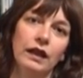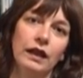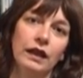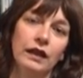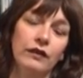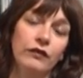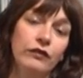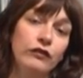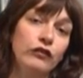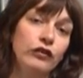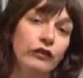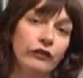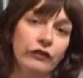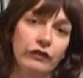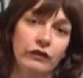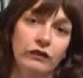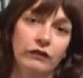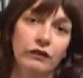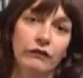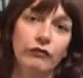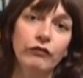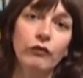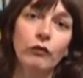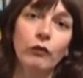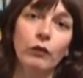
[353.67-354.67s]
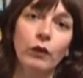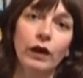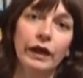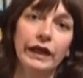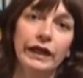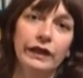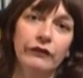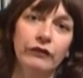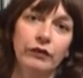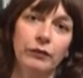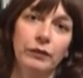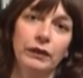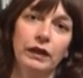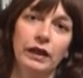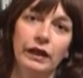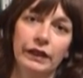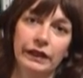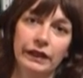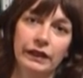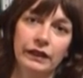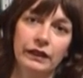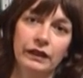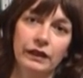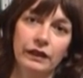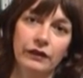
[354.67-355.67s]
It's just a different way of
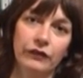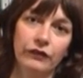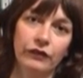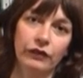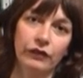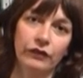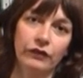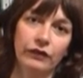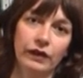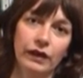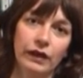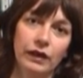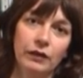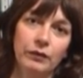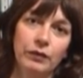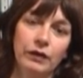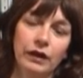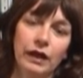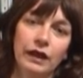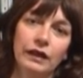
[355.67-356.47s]
applying kinesiotape,